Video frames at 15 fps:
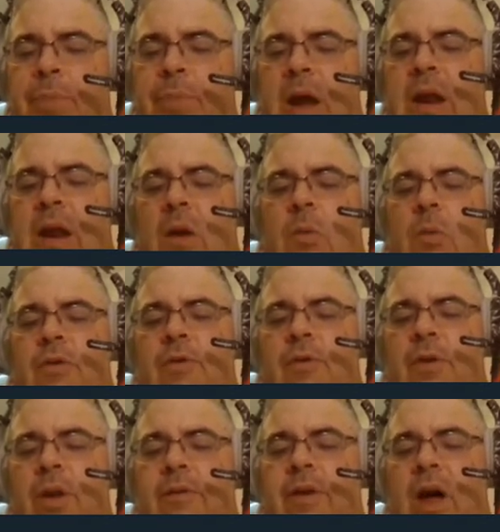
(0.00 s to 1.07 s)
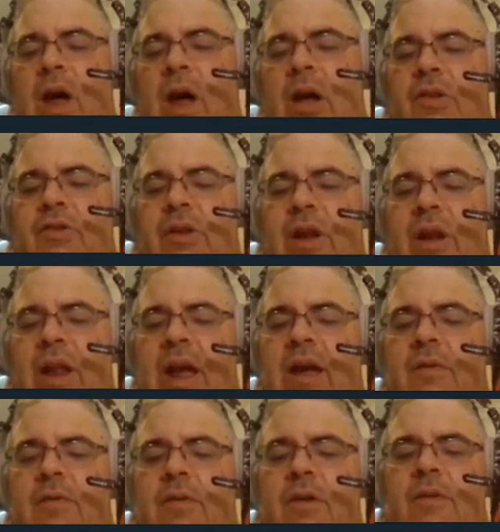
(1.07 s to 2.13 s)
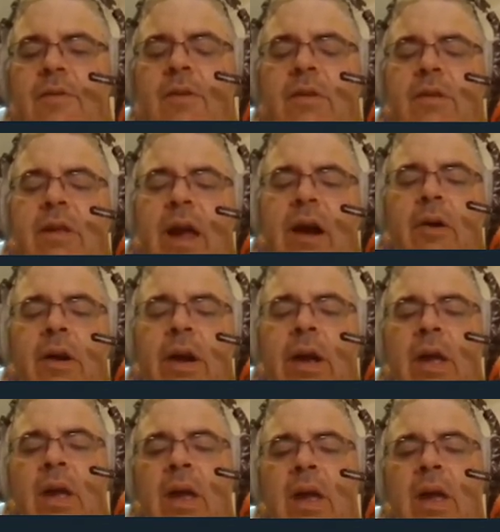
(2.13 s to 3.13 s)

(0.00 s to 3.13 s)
and he was full of hugs and laughter for Terry,